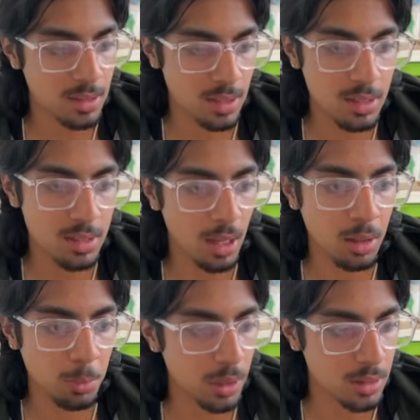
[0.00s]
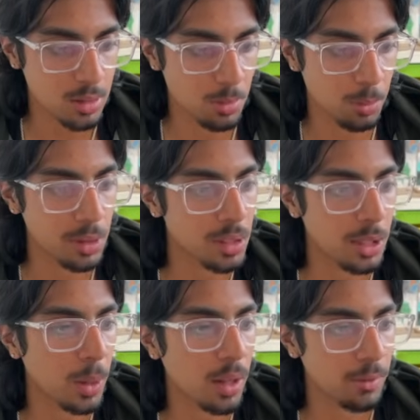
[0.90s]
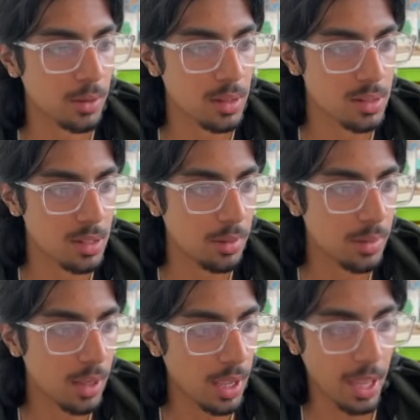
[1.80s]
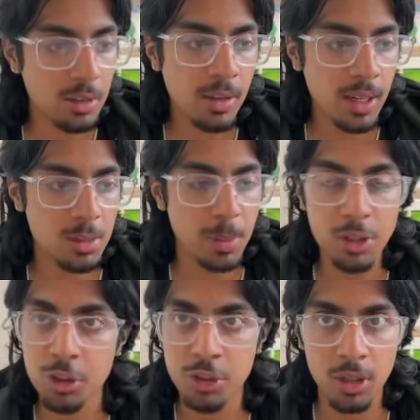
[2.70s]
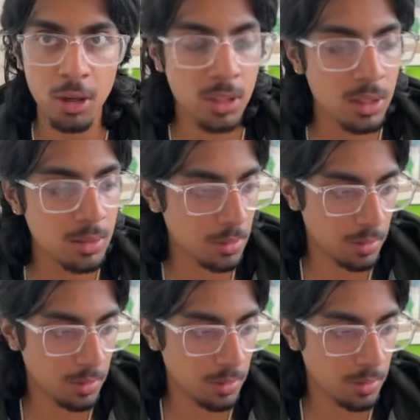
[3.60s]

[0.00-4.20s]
this scale works really well for this stuff. And you get a Spectral Dragonian.